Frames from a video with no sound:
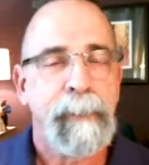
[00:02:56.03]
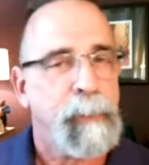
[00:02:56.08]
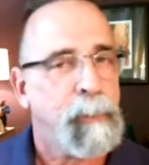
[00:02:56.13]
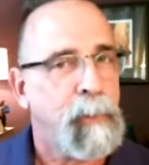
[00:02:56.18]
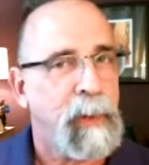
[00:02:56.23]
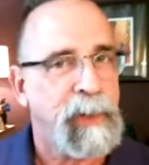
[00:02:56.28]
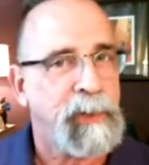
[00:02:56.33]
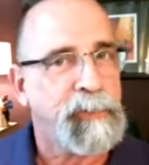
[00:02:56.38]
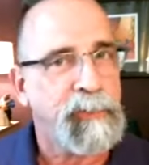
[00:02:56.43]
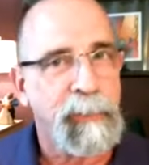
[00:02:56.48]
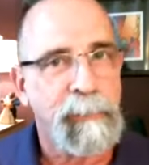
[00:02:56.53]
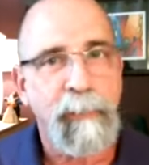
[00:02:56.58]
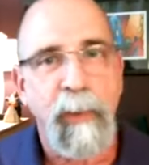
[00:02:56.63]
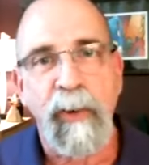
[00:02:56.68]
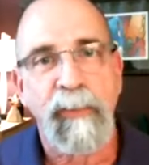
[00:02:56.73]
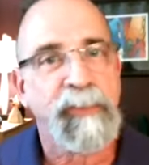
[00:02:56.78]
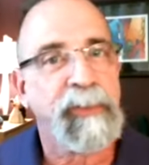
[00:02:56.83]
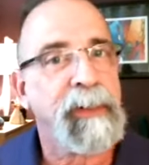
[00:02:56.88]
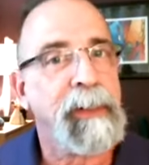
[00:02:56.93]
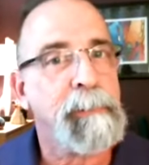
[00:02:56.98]
what is your
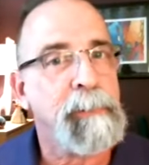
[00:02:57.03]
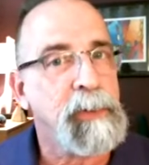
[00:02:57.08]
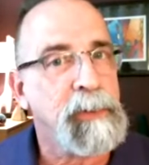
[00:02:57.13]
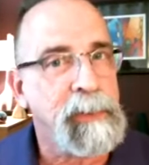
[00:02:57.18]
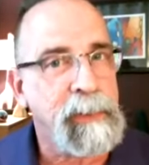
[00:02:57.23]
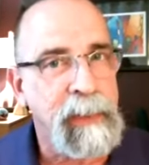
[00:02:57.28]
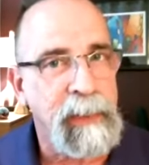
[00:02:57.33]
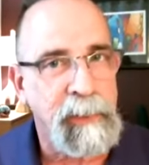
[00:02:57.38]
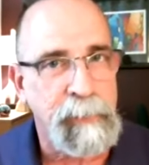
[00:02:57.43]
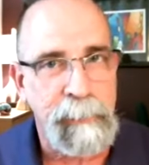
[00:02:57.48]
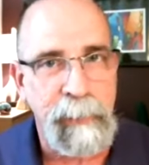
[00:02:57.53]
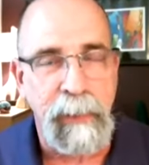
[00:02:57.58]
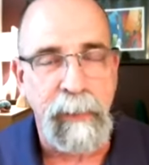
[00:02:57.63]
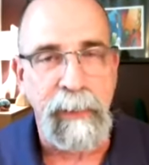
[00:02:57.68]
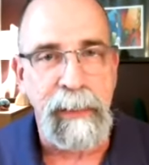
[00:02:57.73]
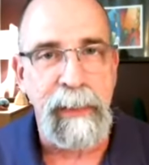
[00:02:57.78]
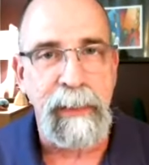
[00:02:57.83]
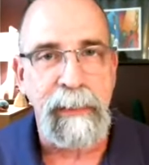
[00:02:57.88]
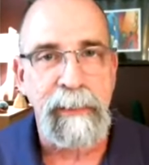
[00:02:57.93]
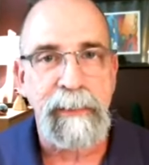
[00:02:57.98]
marching and music
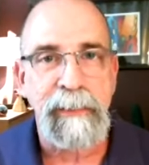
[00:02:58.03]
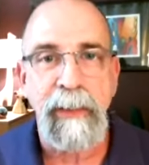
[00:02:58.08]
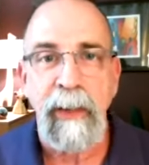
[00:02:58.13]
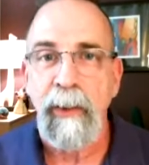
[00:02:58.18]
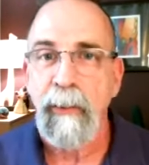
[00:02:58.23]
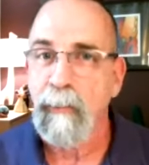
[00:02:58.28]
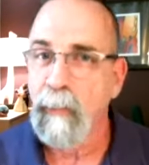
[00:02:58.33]
experience?